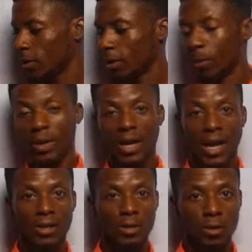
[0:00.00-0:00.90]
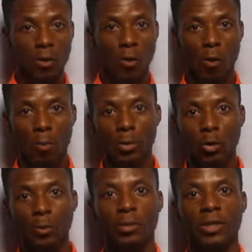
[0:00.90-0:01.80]
the plan or
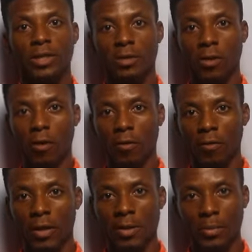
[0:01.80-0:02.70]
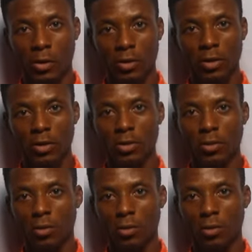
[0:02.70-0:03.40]
blueprint of a building.